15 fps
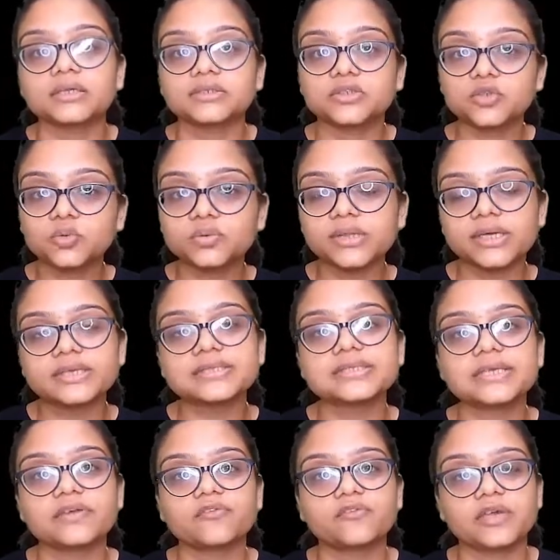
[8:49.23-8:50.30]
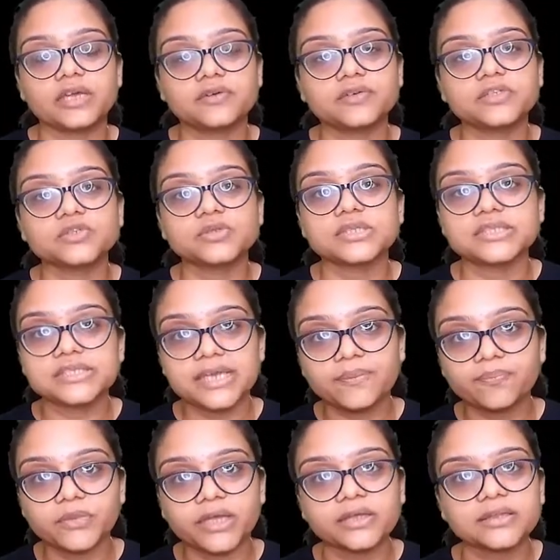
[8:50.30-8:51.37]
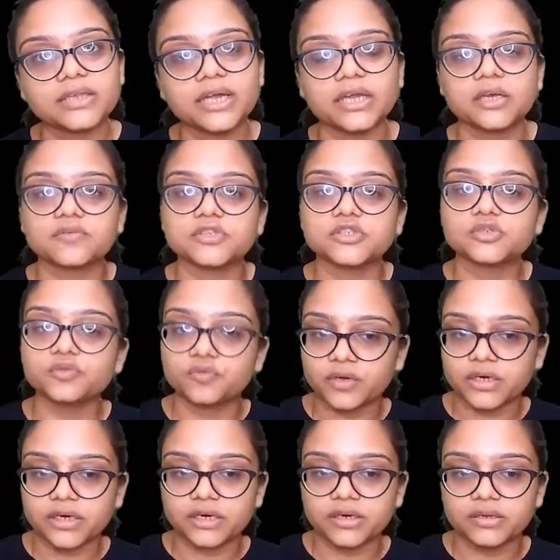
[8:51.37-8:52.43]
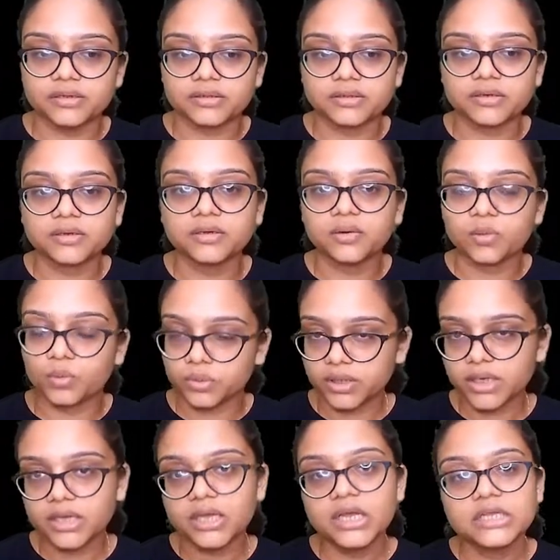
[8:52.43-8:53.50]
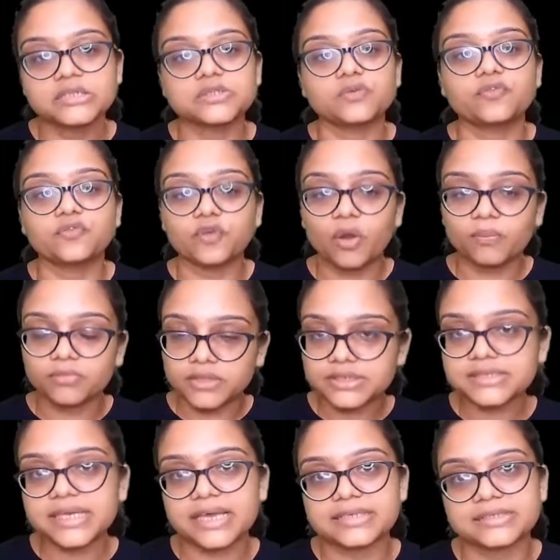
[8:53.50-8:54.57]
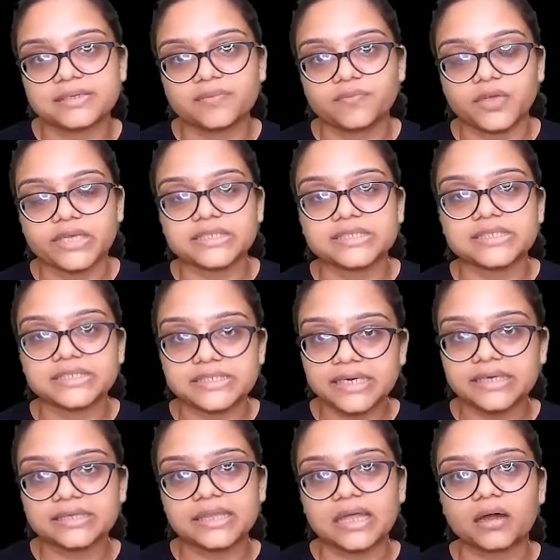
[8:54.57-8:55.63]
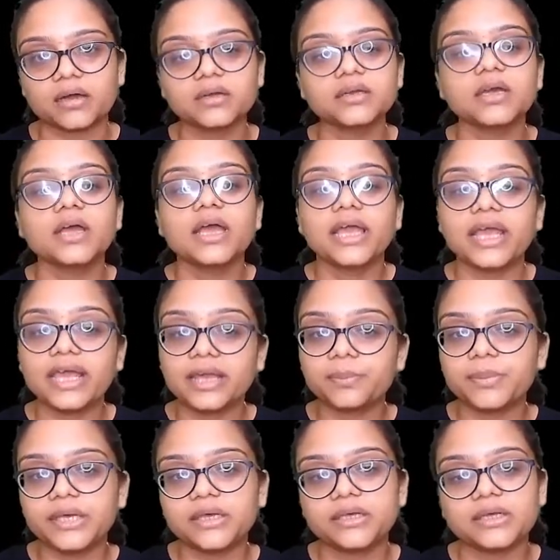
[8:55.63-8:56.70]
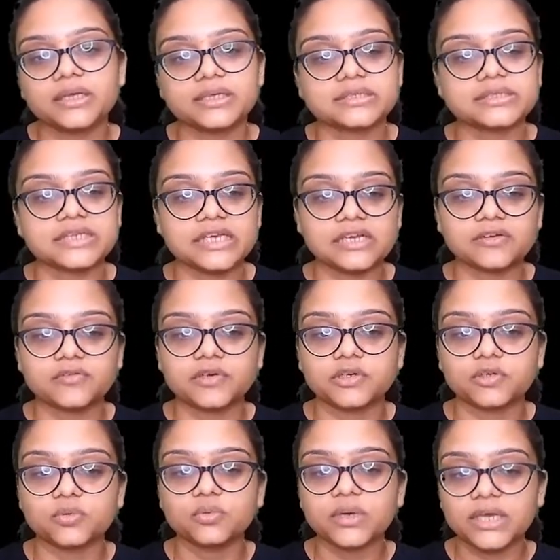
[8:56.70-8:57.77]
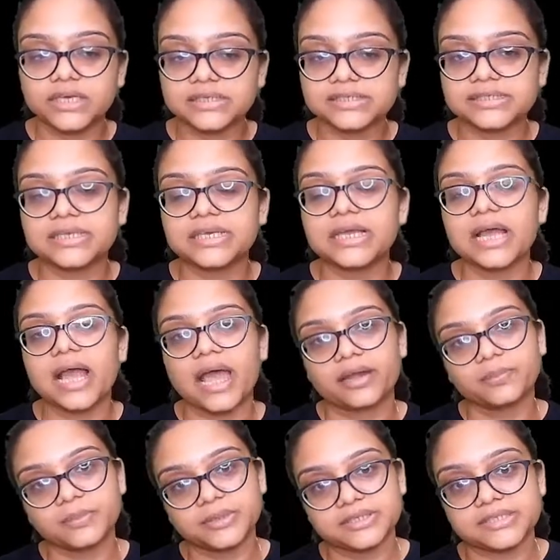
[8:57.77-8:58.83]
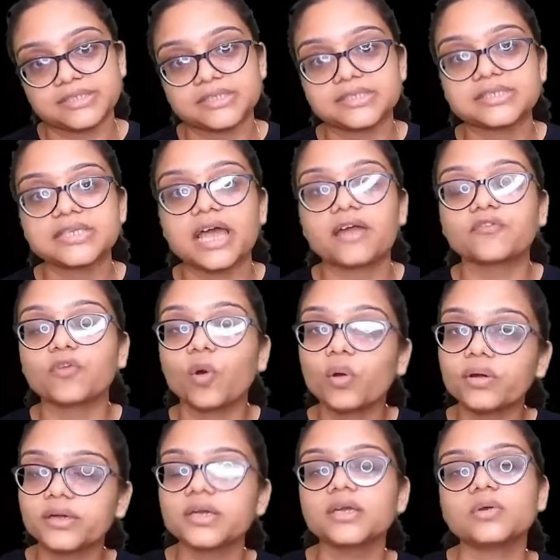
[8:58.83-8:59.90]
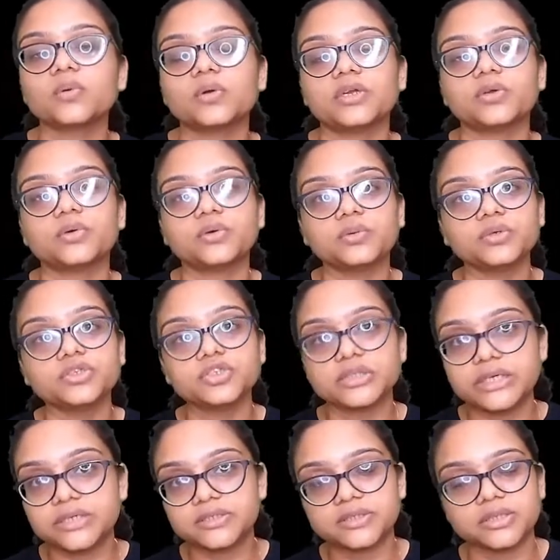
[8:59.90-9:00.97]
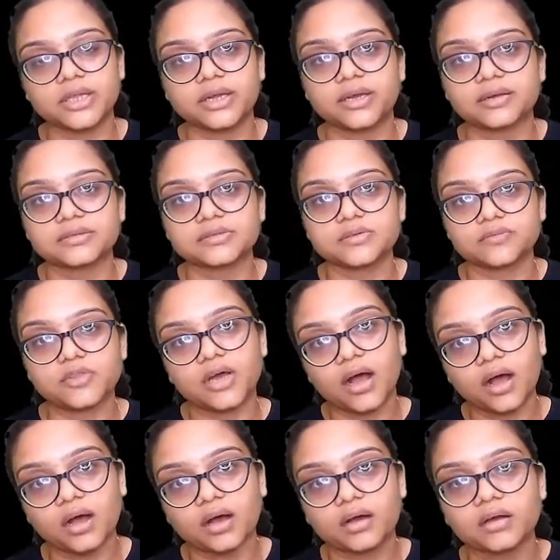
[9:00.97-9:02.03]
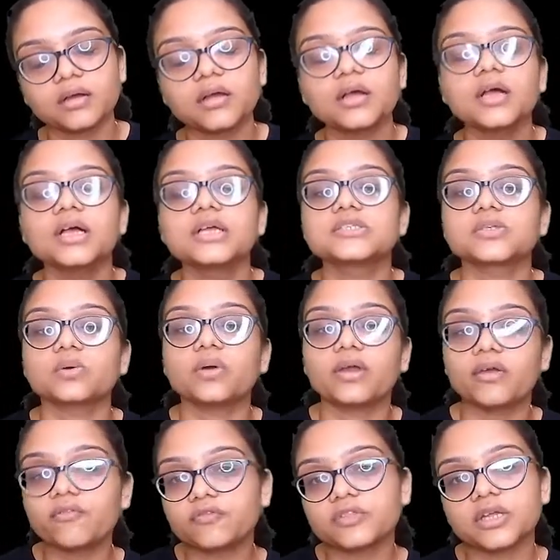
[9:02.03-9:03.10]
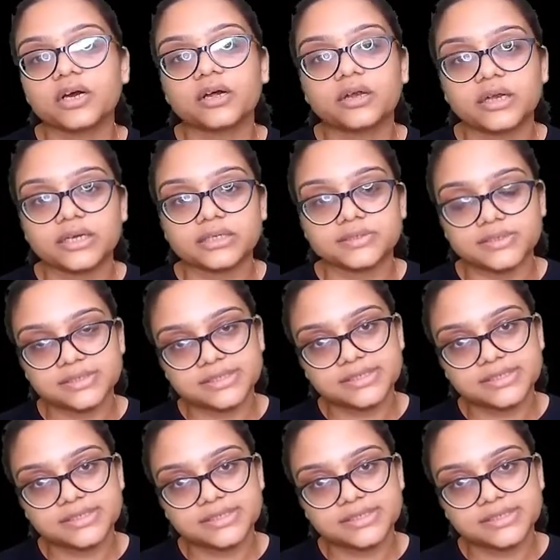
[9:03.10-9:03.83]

two things, if equal to the same thing, they are equal to one another. Okay, so from this axiom, we can state that AB is equal to AC and BC. Since I have already told you, don't change the radius of the arc. So if the radius is